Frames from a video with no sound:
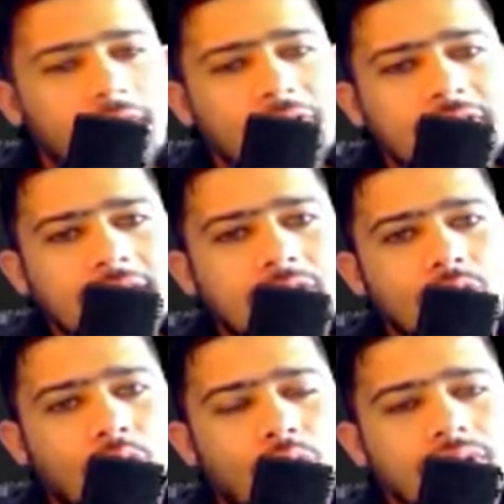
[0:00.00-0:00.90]
which has
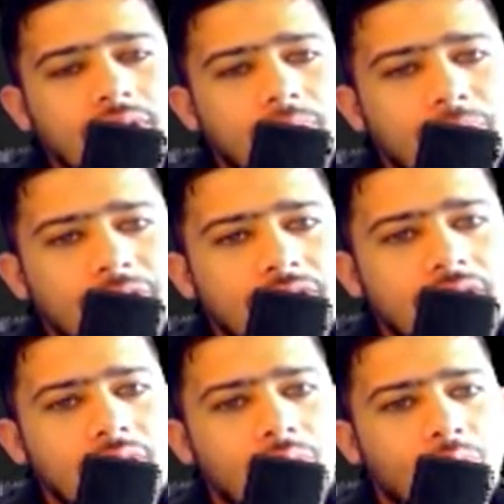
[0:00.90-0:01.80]
launched
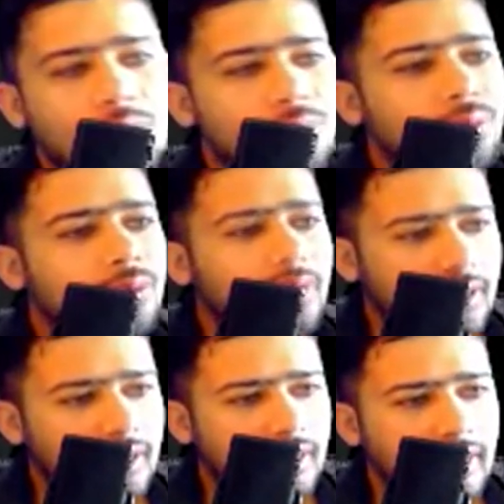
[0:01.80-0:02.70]
Mission O2
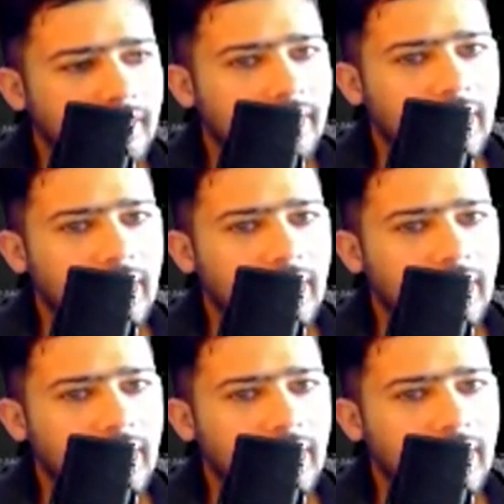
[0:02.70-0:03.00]
uh,